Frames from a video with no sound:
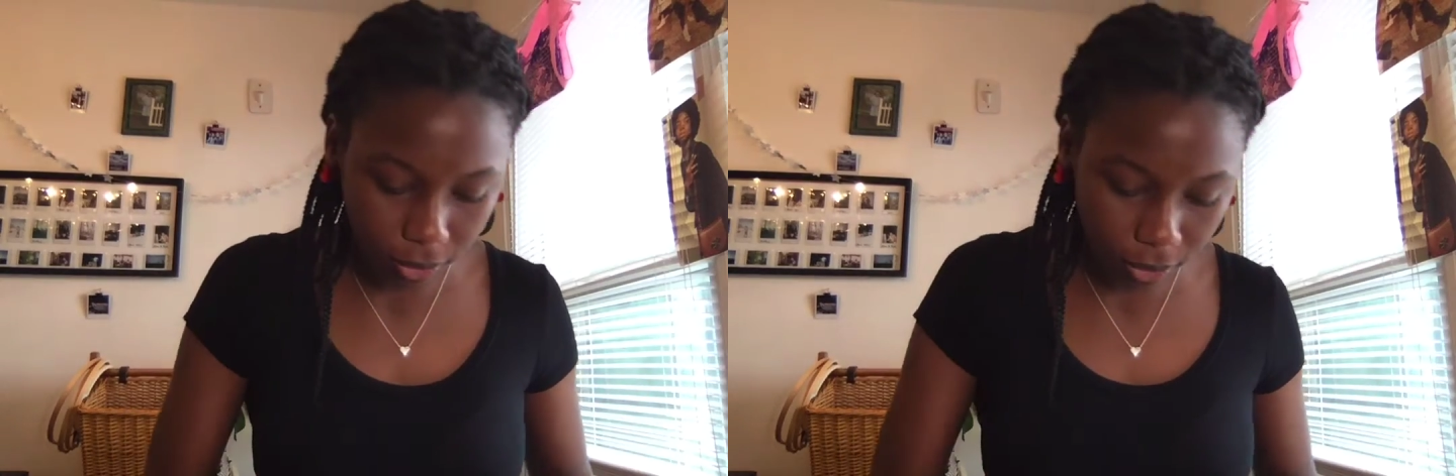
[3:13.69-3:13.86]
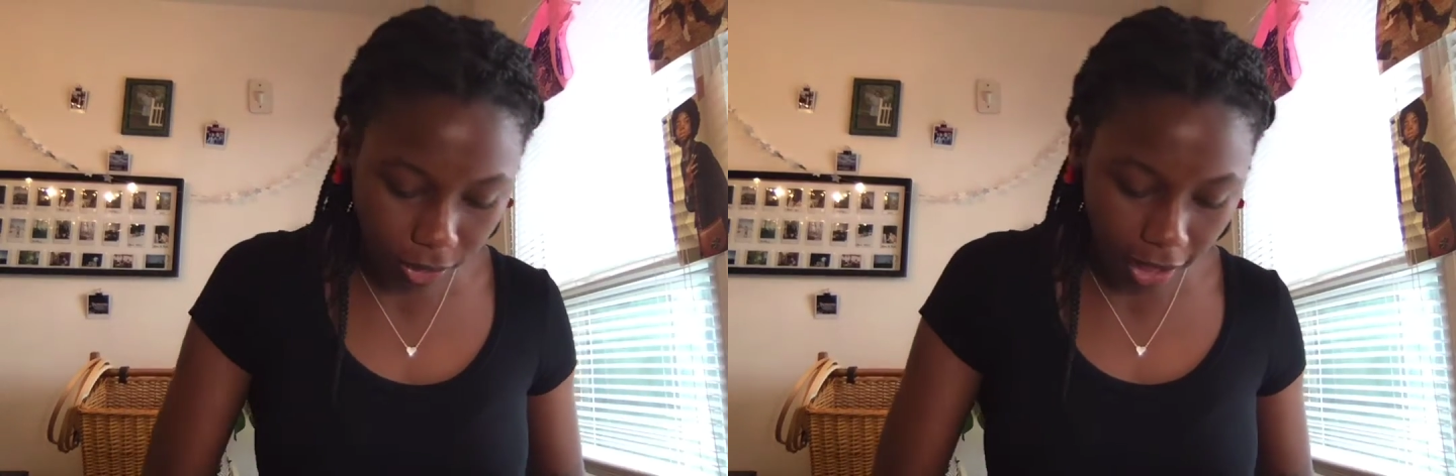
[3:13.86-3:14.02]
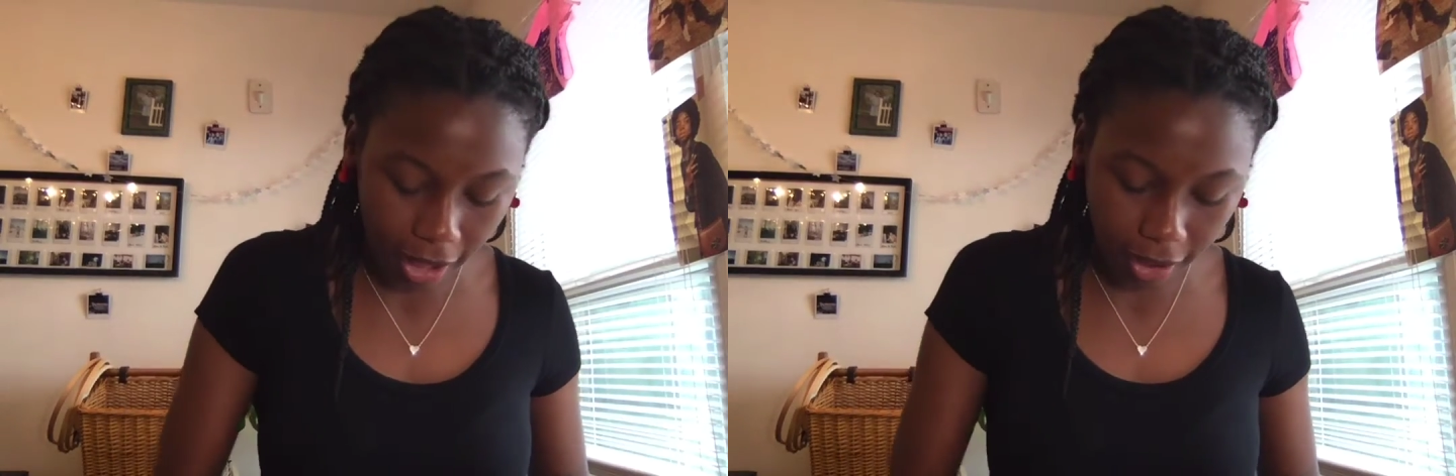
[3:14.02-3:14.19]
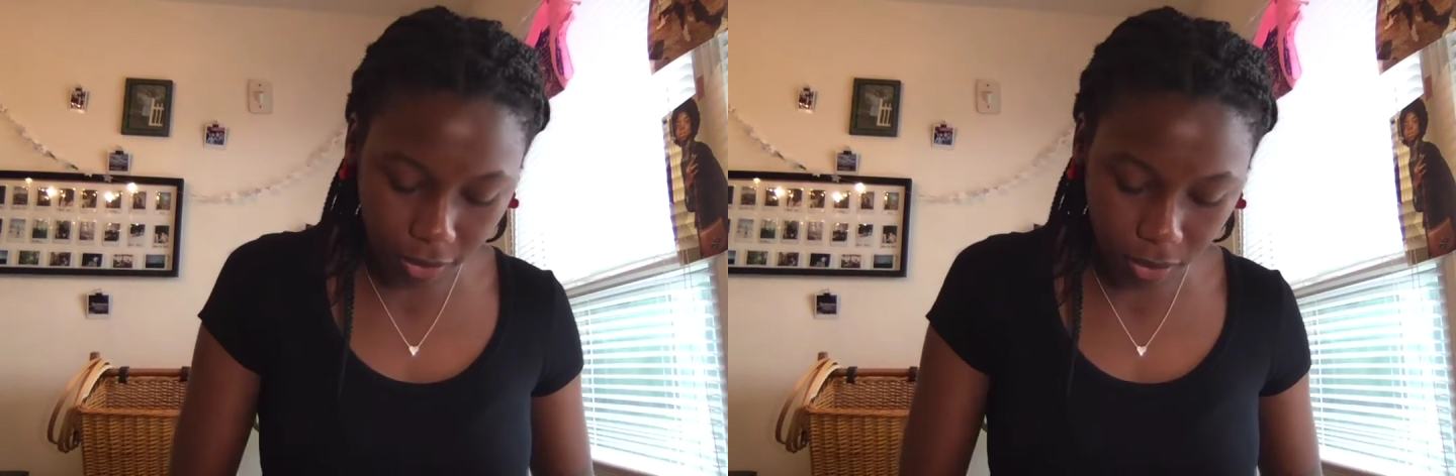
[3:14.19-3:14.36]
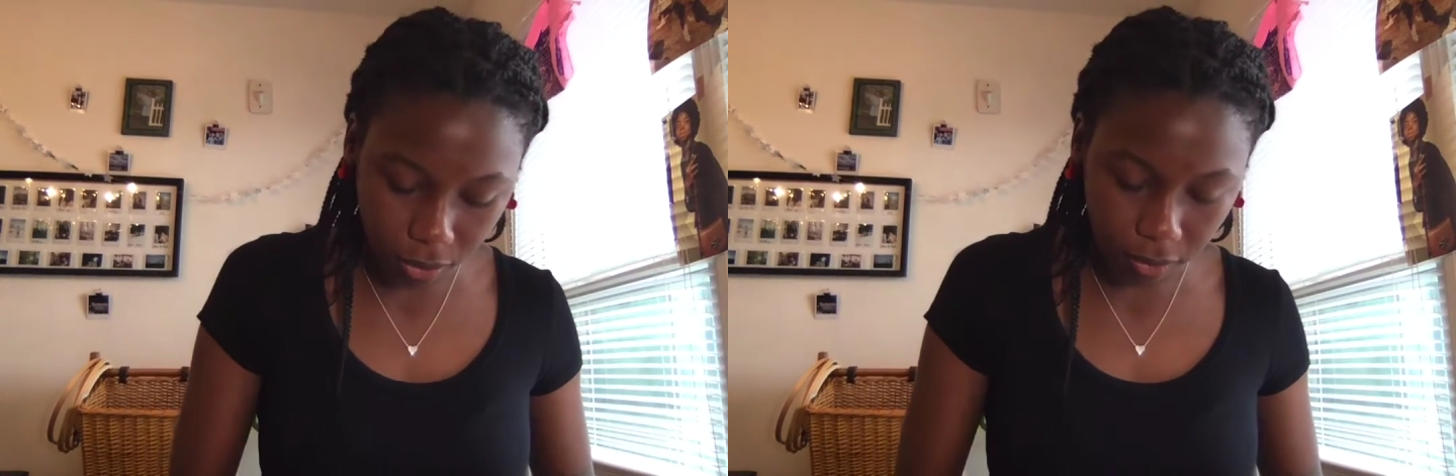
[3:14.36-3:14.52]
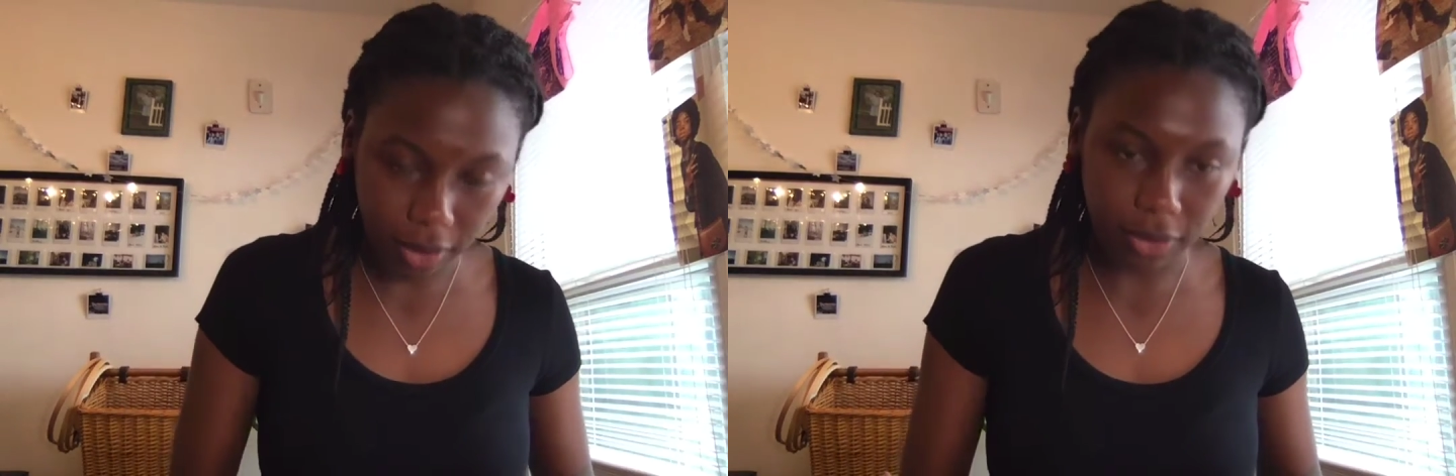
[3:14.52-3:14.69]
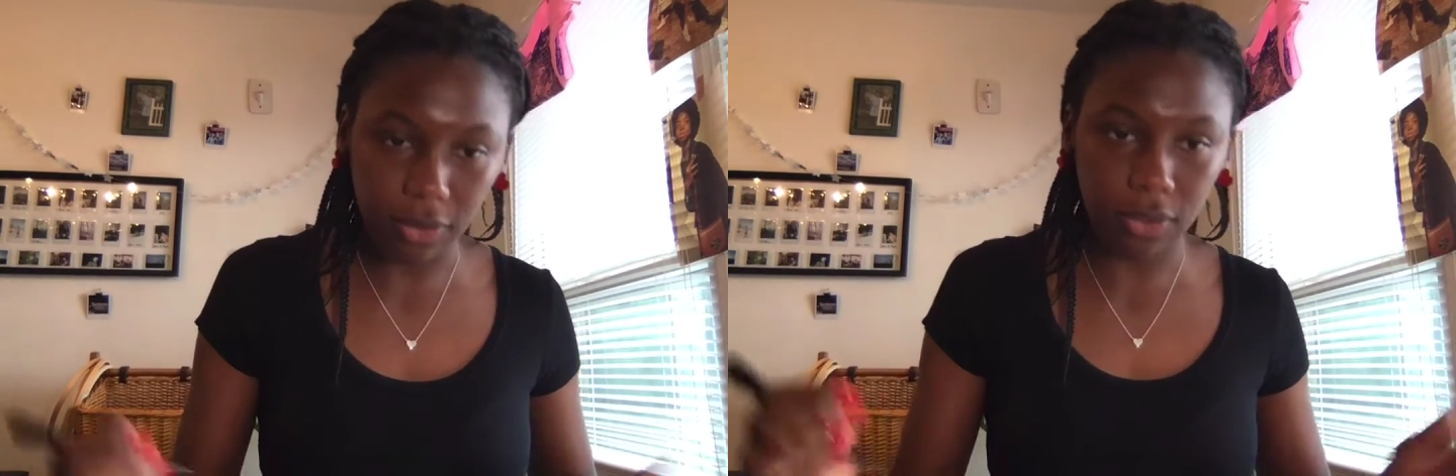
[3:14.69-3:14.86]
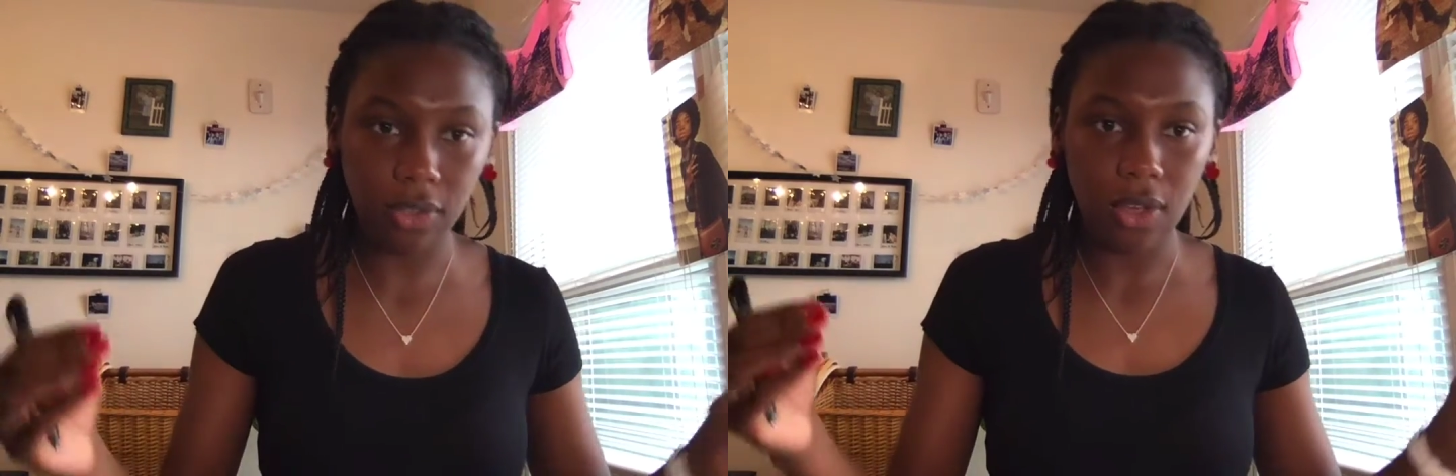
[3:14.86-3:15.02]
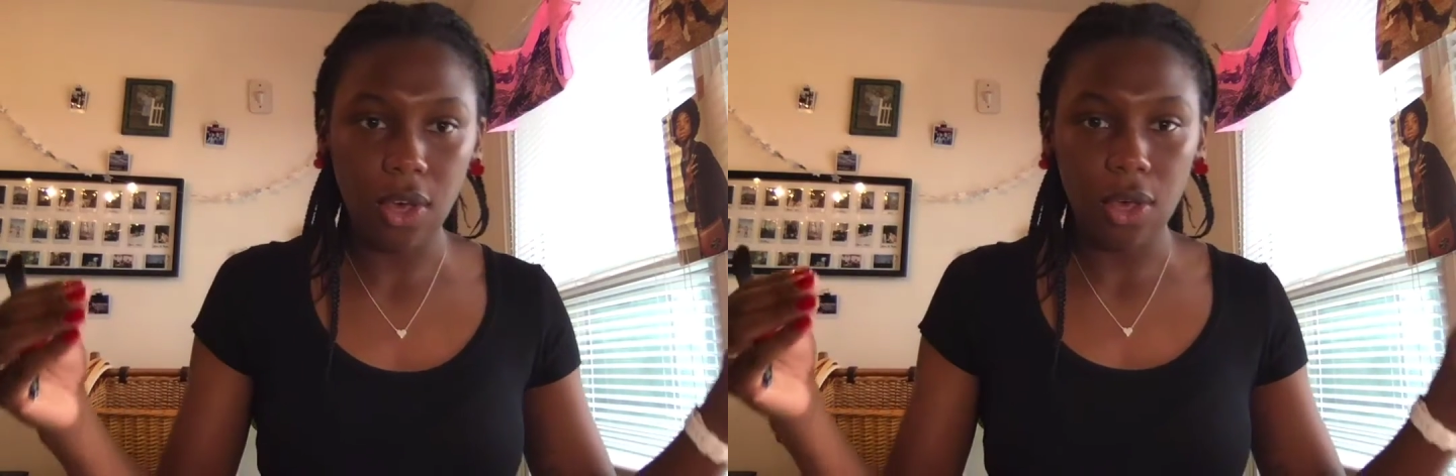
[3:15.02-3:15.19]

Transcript: So the axle runs